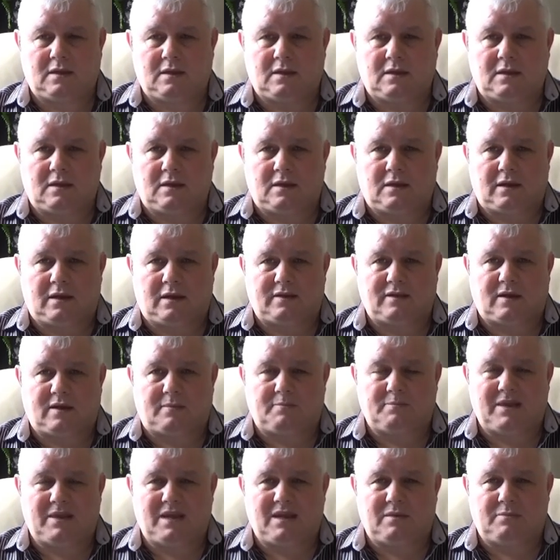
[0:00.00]
and they're
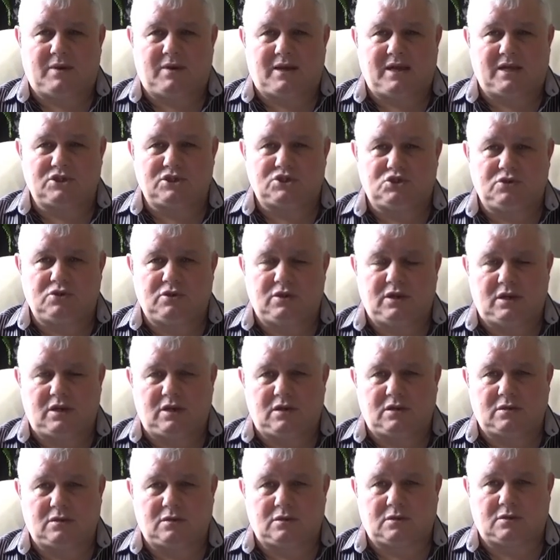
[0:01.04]
made by a jury
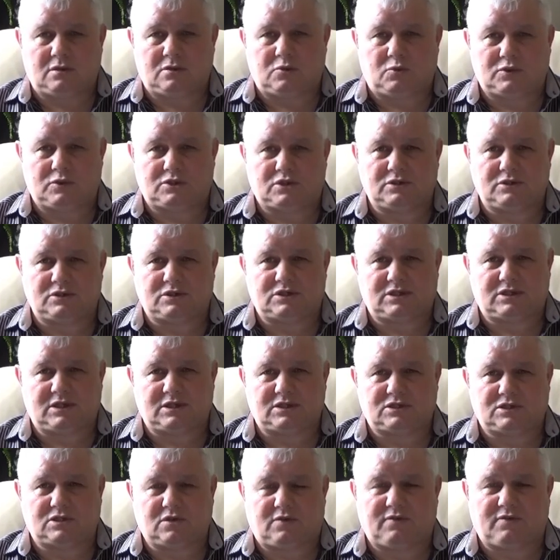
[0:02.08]
which consists
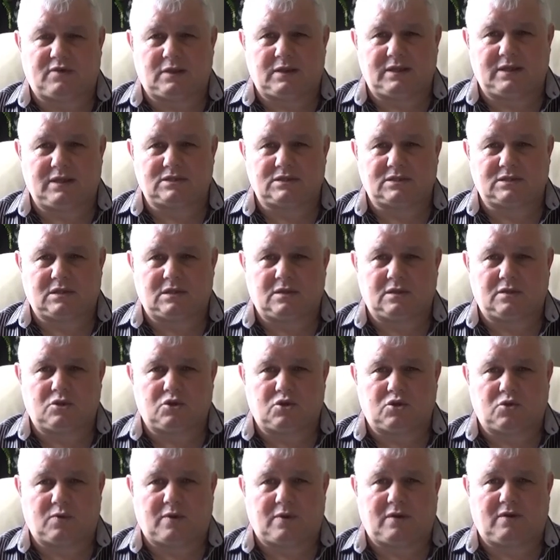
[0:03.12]
of at least
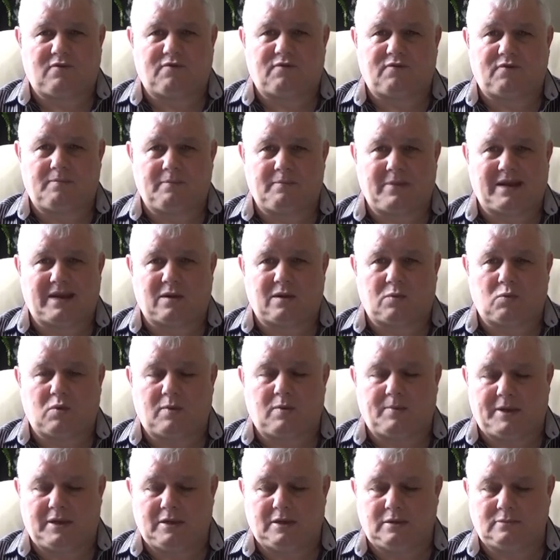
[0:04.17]
12 men and
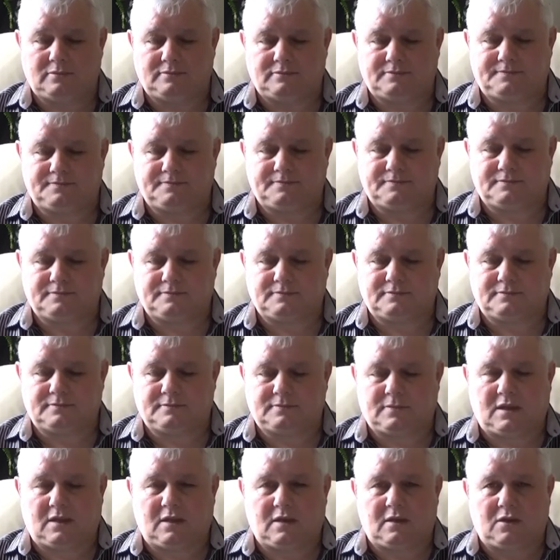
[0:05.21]
women
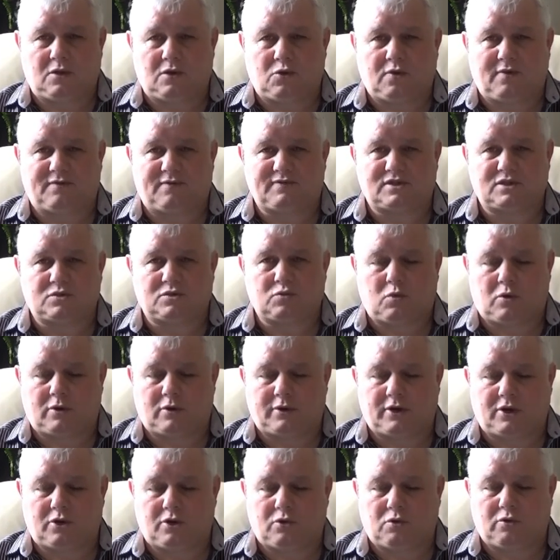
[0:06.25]
who have sworn
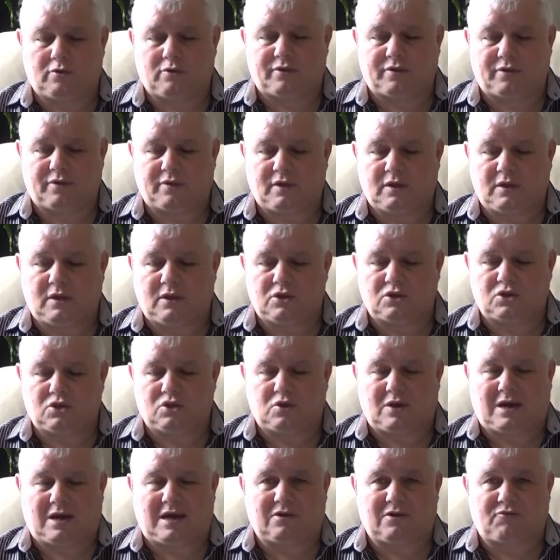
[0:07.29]
an oath to
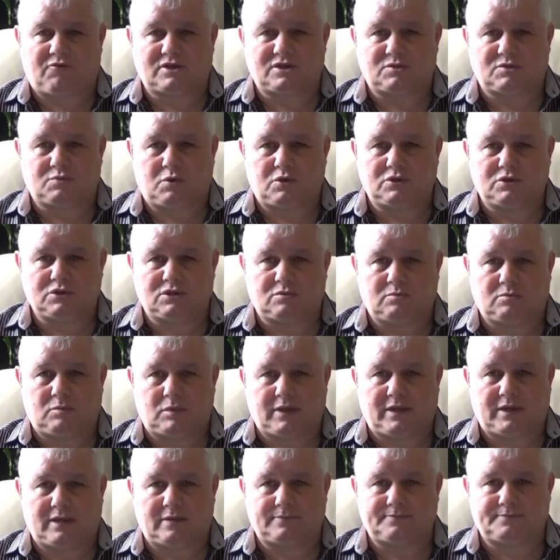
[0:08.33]
act responsibly
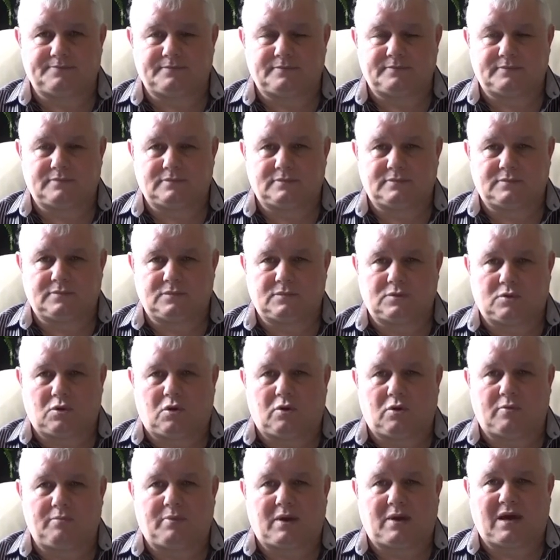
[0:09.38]
on
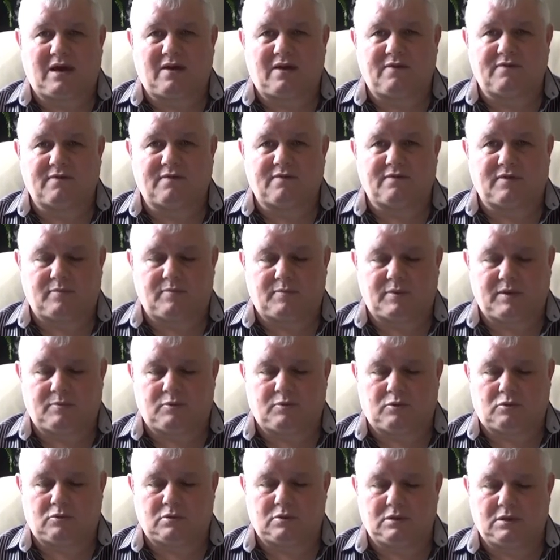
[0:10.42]
behalf of the
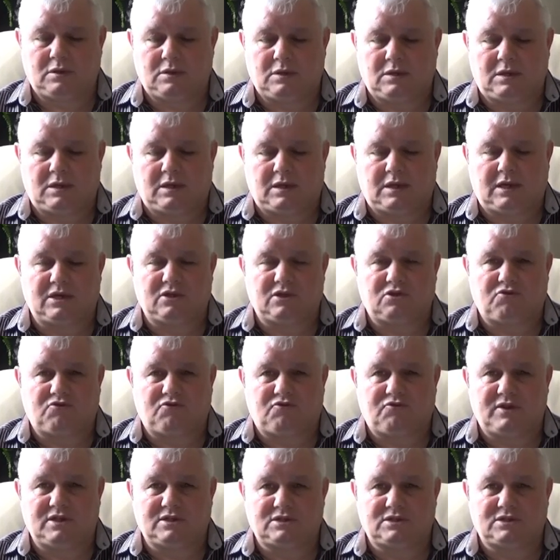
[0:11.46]
people and to reach a